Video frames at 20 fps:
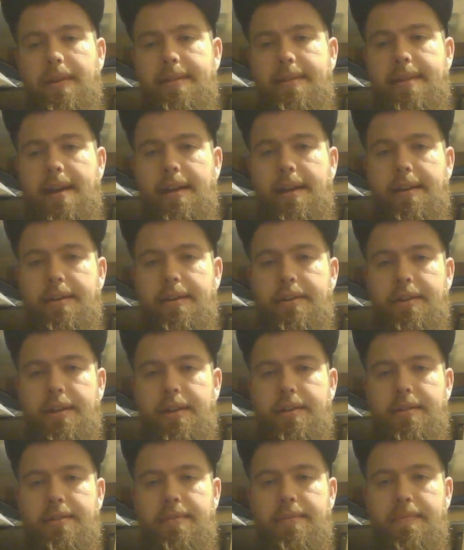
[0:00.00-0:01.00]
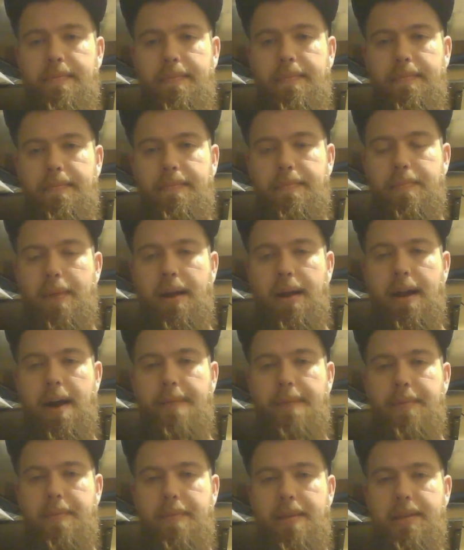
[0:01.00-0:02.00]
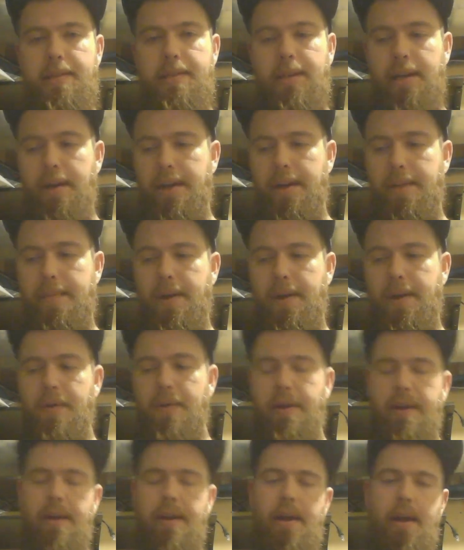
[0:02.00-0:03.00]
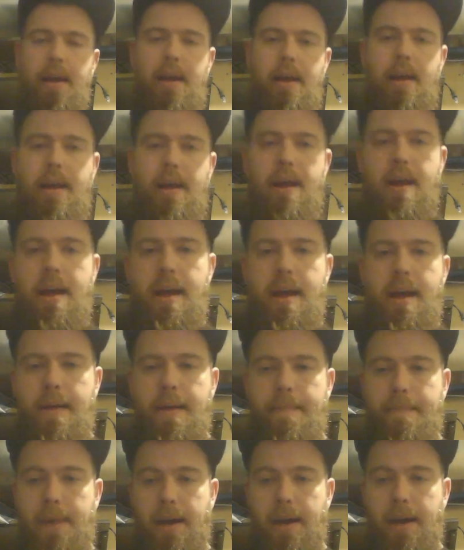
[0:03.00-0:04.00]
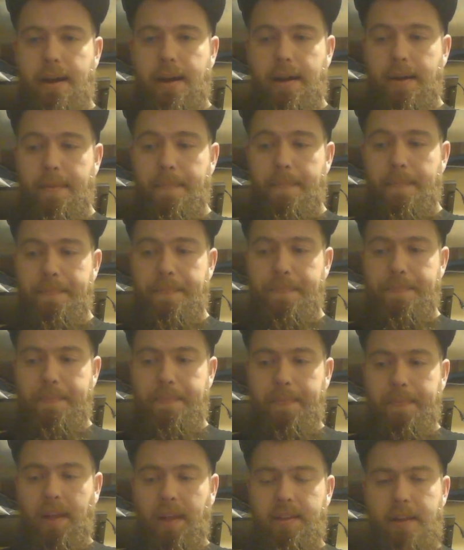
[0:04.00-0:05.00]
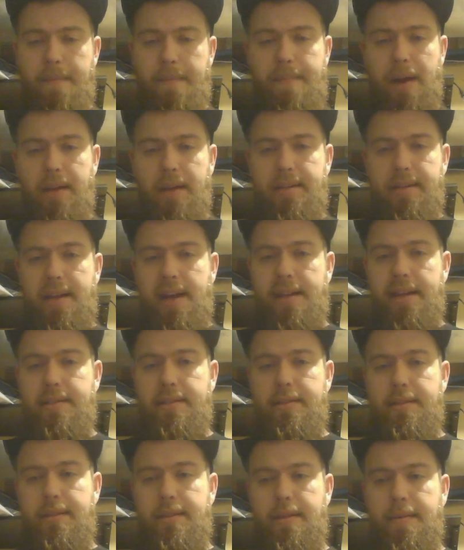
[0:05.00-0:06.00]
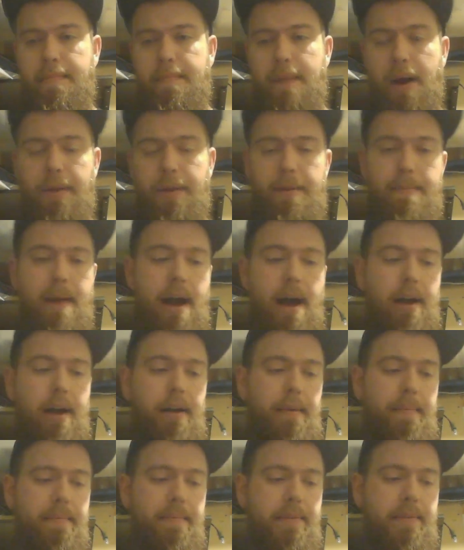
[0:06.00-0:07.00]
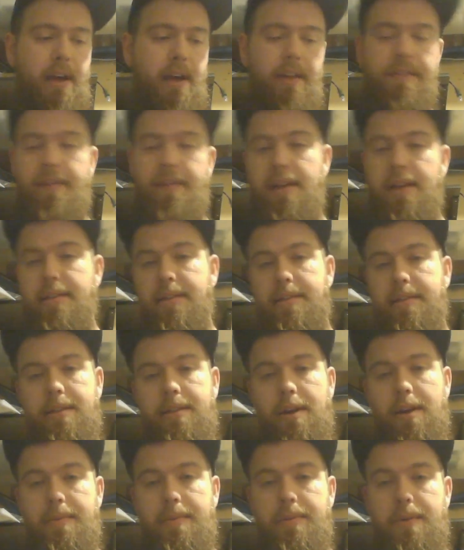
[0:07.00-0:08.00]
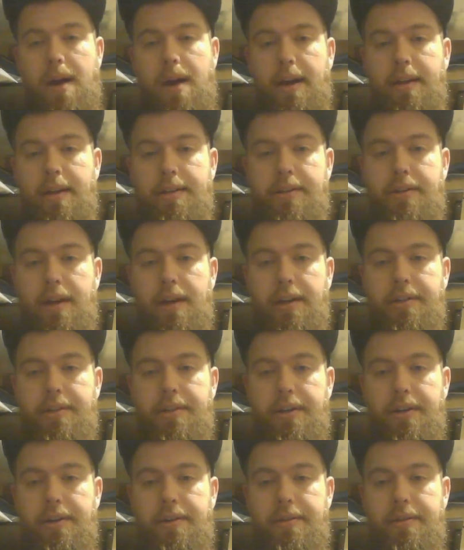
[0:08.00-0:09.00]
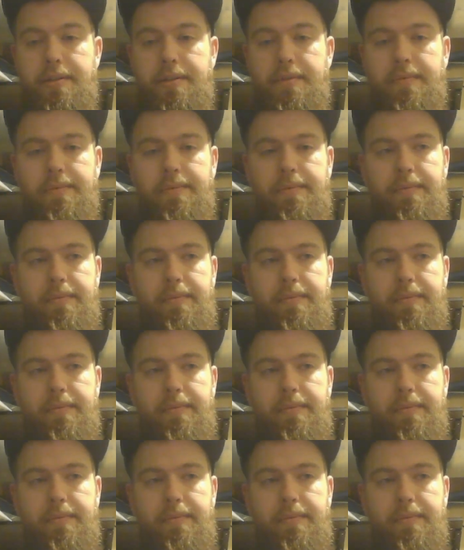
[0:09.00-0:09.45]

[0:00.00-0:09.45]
with 10, just being optimistic, I'll get a big one. But um, 10 pound tests, pound the bottom, south facing slopes, rocky structures.